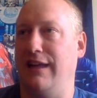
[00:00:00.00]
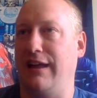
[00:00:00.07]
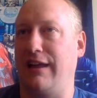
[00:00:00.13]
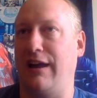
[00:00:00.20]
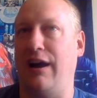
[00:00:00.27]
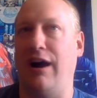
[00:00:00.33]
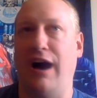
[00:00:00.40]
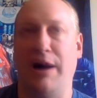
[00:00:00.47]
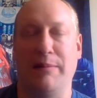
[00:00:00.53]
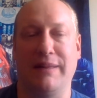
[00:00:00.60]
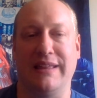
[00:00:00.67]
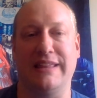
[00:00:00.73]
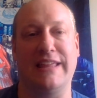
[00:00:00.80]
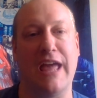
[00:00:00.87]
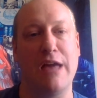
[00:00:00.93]
like a
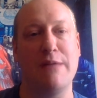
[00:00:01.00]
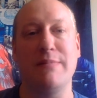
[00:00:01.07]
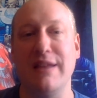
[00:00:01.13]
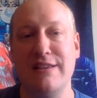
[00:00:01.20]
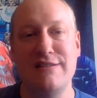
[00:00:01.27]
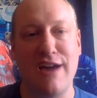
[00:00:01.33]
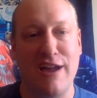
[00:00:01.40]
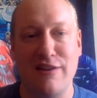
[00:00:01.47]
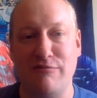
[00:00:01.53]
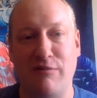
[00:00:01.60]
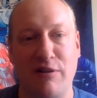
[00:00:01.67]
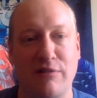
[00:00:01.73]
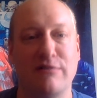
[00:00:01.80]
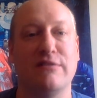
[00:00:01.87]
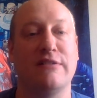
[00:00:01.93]
hobby gaming night
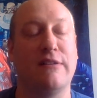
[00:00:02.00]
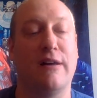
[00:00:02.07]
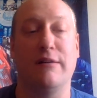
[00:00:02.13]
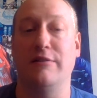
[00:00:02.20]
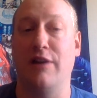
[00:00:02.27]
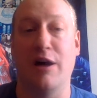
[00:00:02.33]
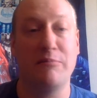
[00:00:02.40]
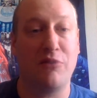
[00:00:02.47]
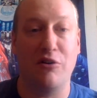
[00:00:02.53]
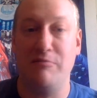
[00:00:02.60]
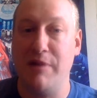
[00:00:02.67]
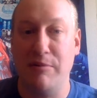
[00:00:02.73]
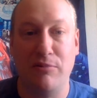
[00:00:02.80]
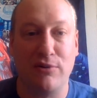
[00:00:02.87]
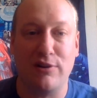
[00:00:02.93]
where a number of
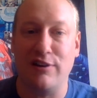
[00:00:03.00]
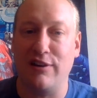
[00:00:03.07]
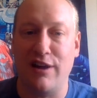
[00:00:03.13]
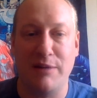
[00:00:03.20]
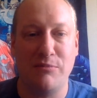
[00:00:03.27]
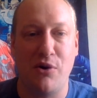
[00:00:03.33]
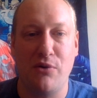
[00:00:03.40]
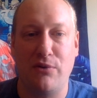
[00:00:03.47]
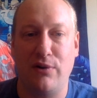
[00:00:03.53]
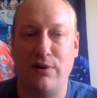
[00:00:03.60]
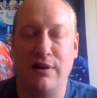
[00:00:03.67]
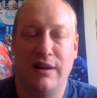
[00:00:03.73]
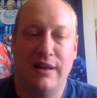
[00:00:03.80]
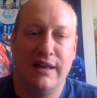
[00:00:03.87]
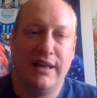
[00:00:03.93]
people can come over